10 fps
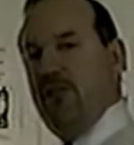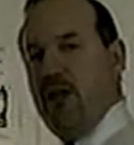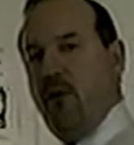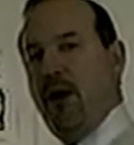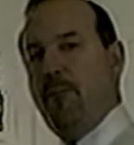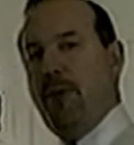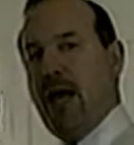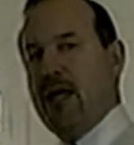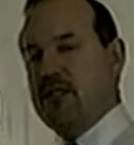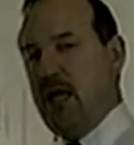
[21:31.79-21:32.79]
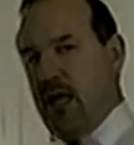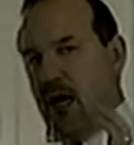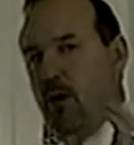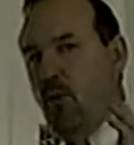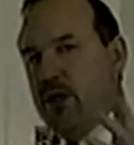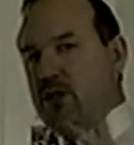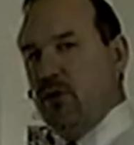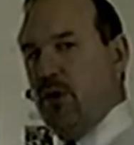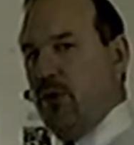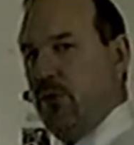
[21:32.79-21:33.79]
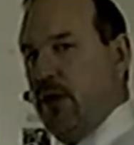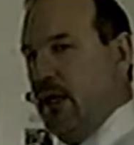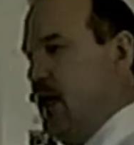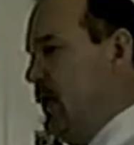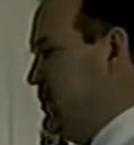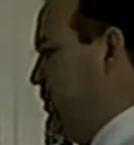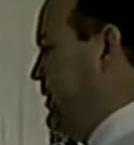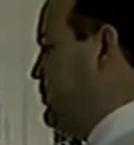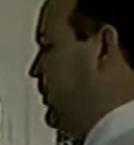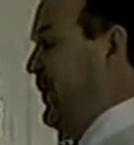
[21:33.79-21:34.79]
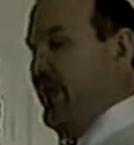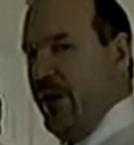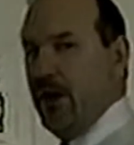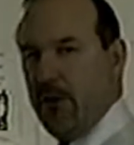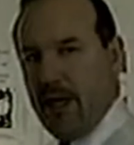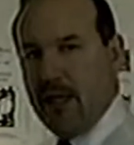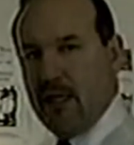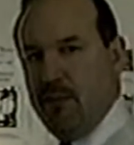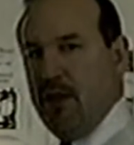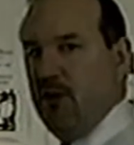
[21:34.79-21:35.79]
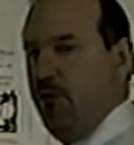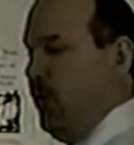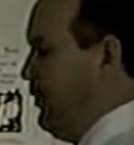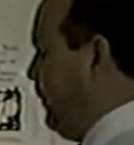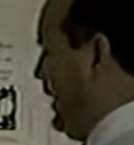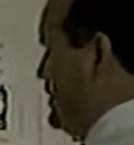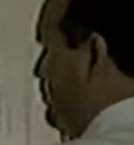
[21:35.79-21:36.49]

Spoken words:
VOM pass 1, 2, and 3. So this would theoretically be the fourth pass.